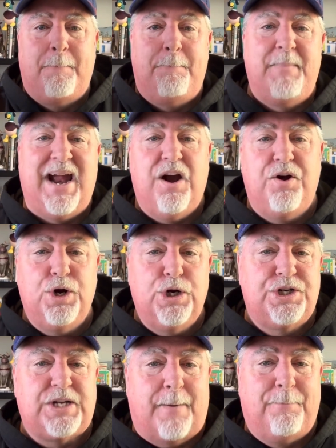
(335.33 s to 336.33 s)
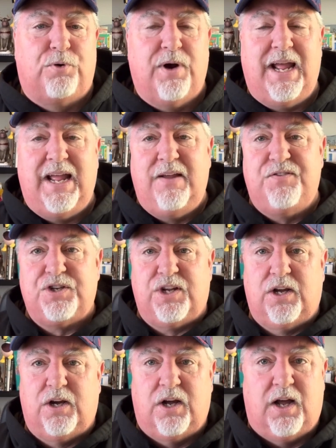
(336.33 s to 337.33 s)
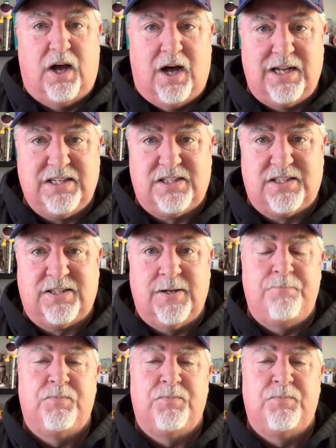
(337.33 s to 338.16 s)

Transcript: Mariners, Braves, us.